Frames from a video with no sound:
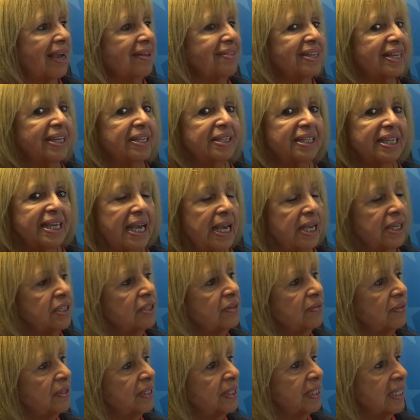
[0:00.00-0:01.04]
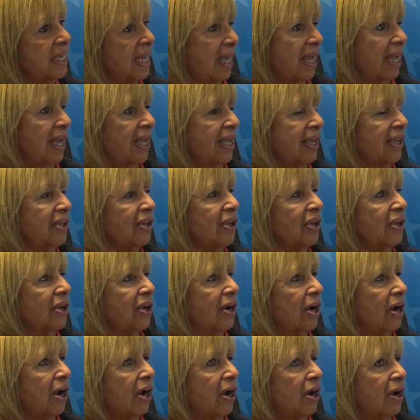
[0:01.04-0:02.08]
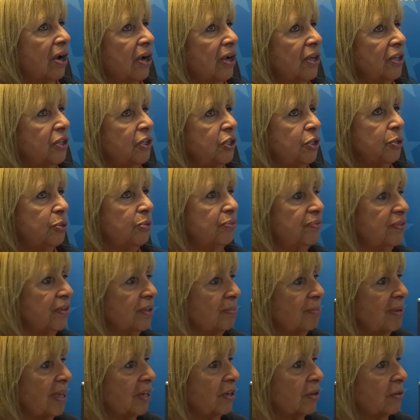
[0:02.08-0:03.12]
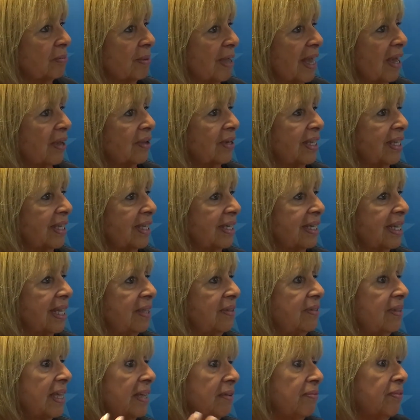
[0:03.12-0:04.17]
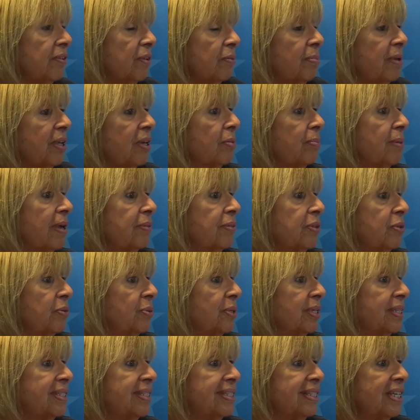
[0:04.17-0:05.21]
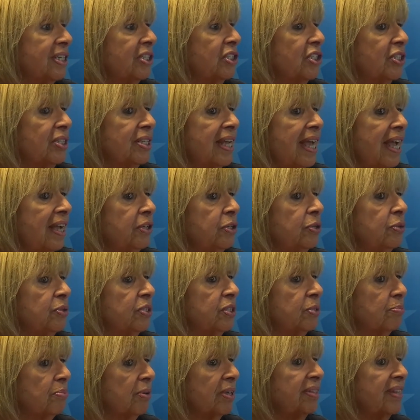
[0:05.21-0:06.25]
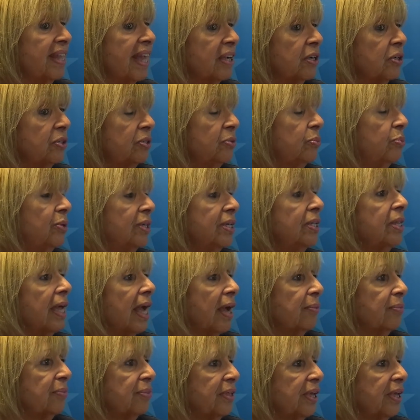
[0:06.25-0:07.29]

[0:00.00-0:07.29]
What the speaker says: I think at the end of the day, you feel better about it and they feel better about the organization, and you spread that goodwill out